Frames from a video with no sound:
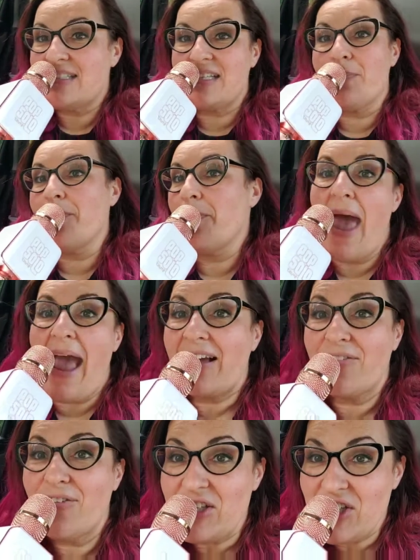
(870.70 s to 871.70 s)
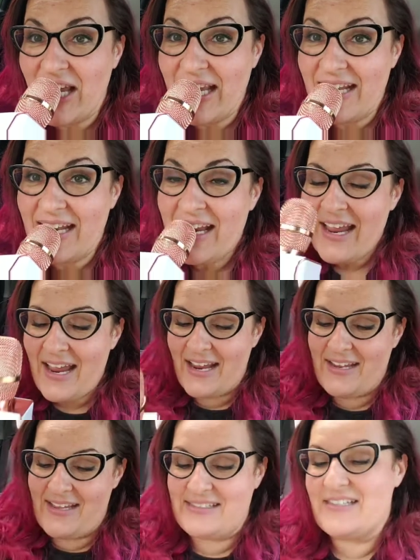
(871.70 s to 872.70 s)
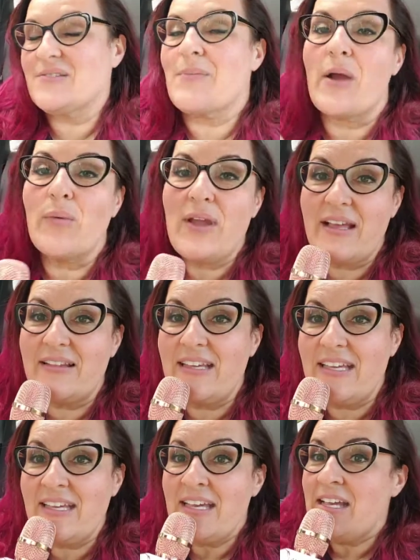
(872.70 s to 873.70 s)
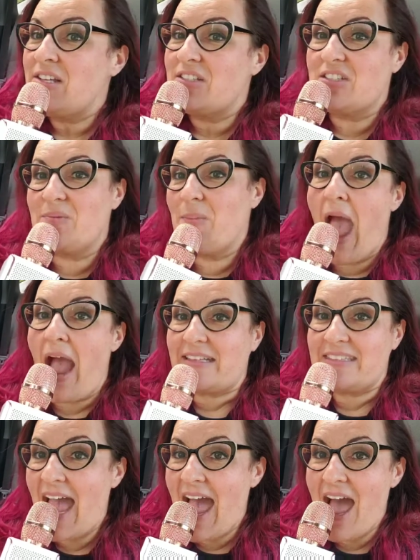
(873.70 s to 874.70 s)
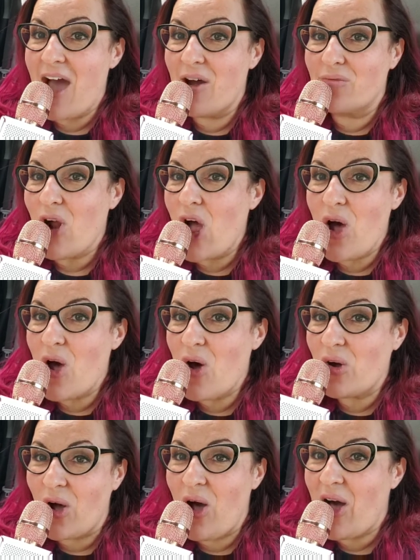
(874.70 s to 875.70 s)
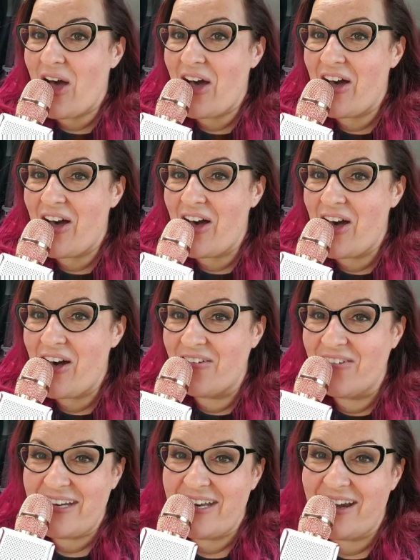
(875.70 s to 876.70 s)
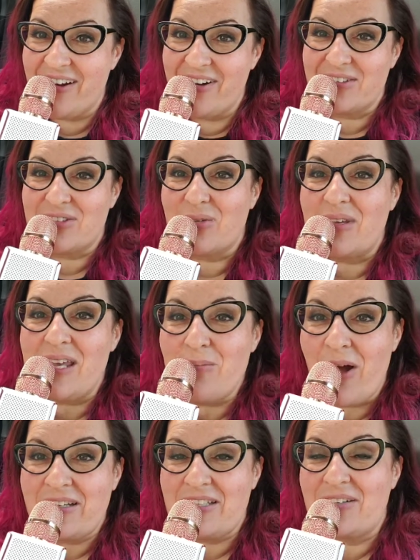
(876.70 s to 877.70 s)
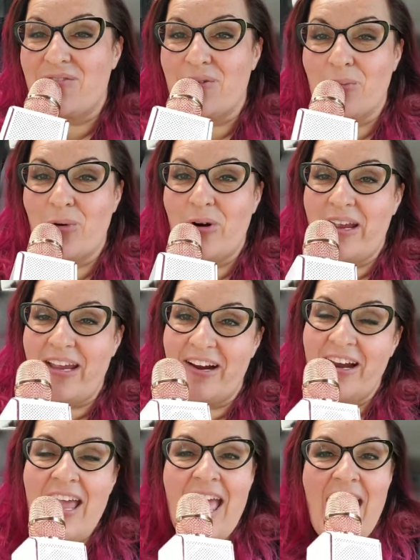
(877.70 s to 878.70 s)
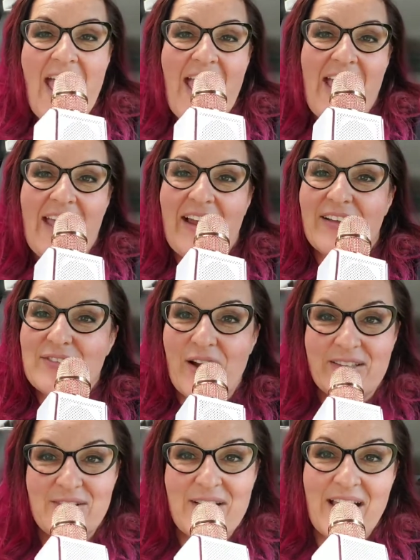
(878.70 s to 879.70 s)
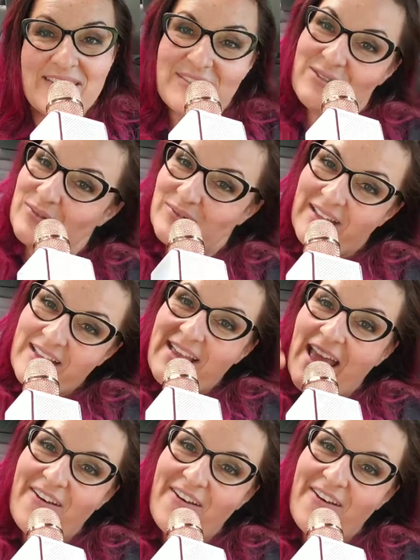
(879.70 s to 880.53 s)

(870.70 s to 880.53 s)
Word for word: Smack Vision. and this is my weekly Smackdown roll call video. So keep watching for more here, and I'll talk to you guys soon.